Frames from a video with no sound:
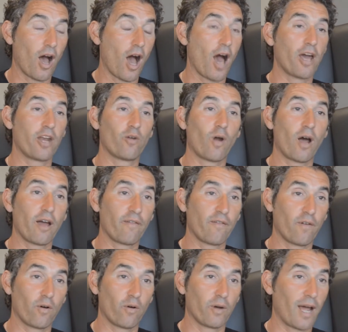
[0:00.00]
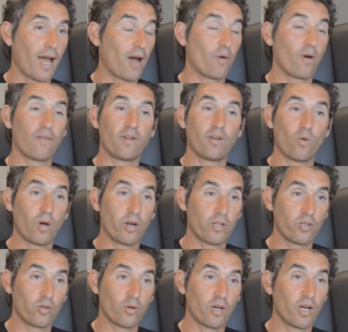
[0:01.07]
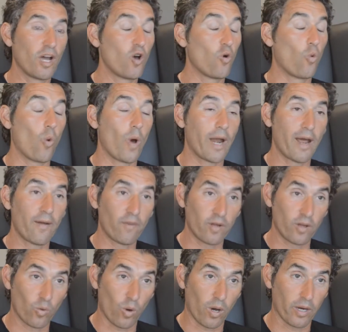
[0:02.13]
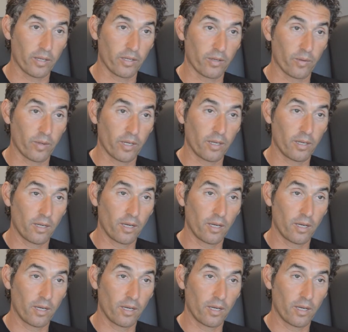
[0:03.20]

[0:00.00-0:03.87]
on your iPhone, however you want to do it, whenever you want to do it.